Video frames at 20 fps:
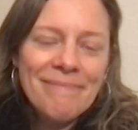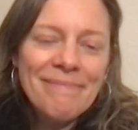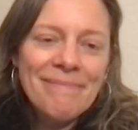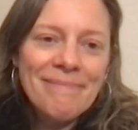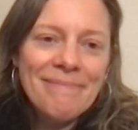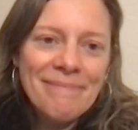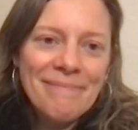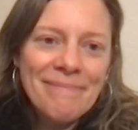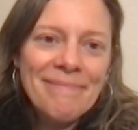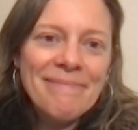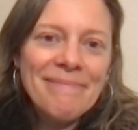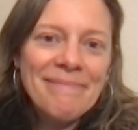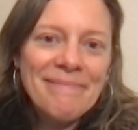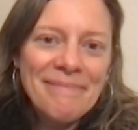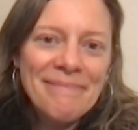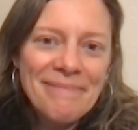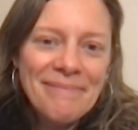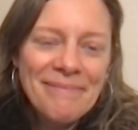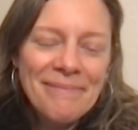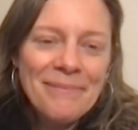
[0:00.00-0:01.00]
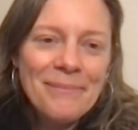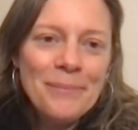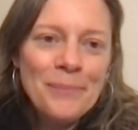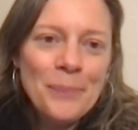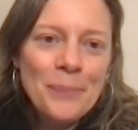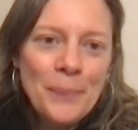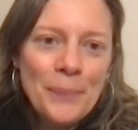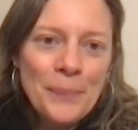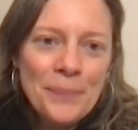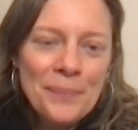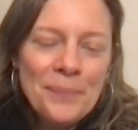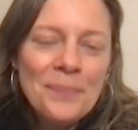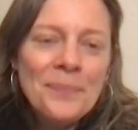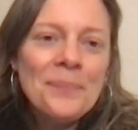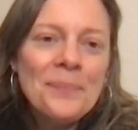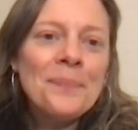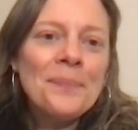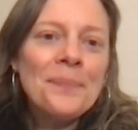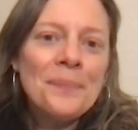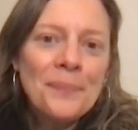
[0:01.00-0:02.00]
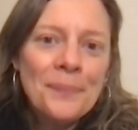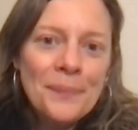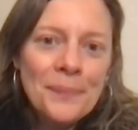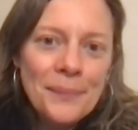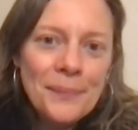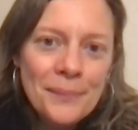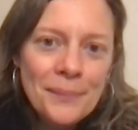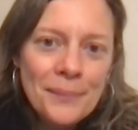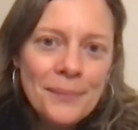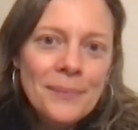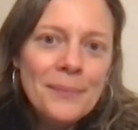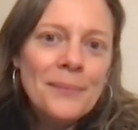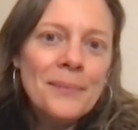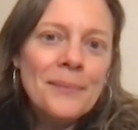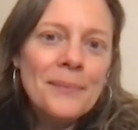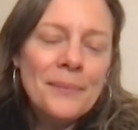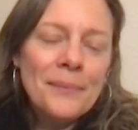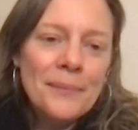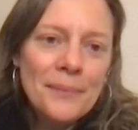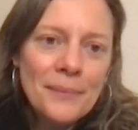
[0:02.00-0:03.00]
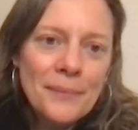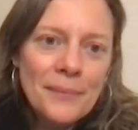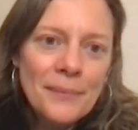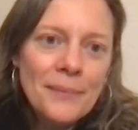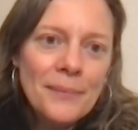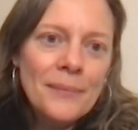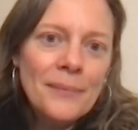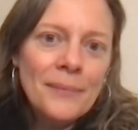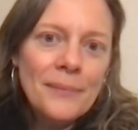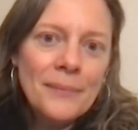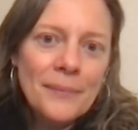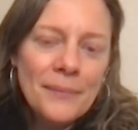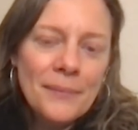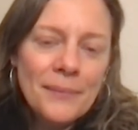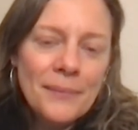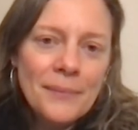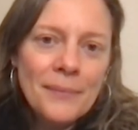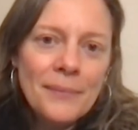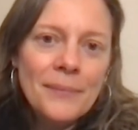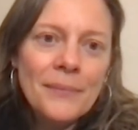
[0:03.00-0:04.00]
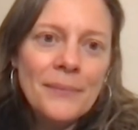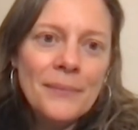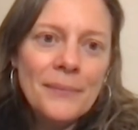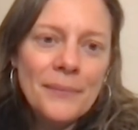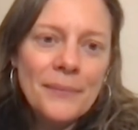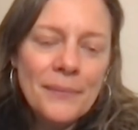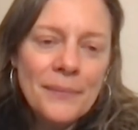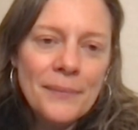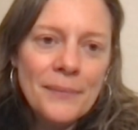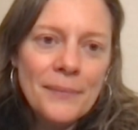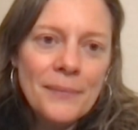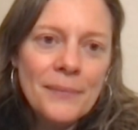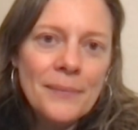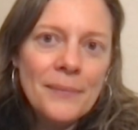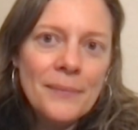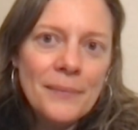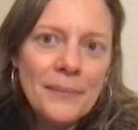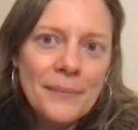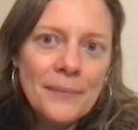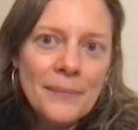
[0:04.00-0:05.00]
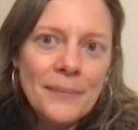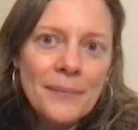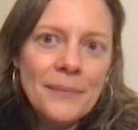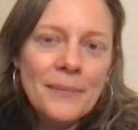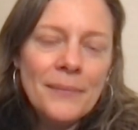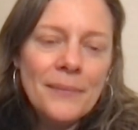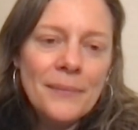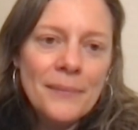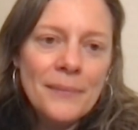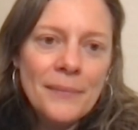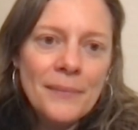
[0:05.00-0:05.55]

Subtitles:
(not speaking)